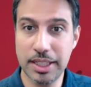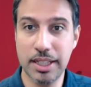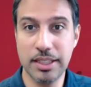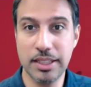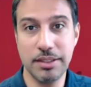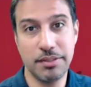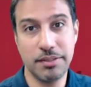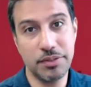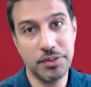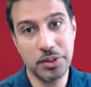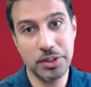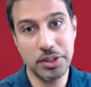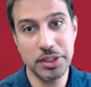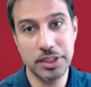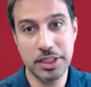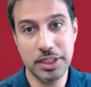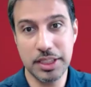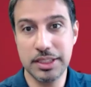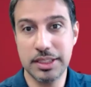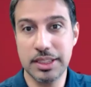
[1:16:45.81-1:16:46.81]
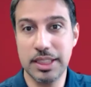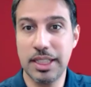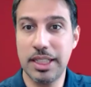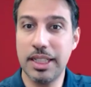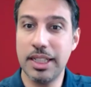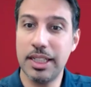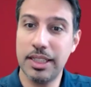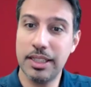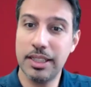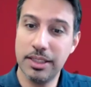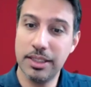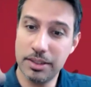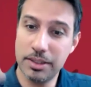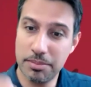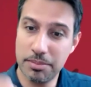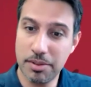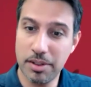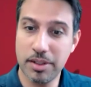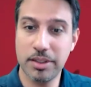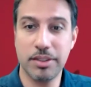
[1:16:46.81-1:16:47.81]
on the forcings and the
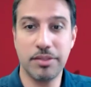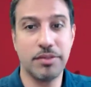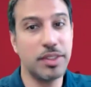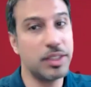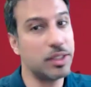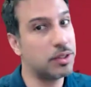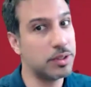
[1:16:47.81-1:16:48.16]
topography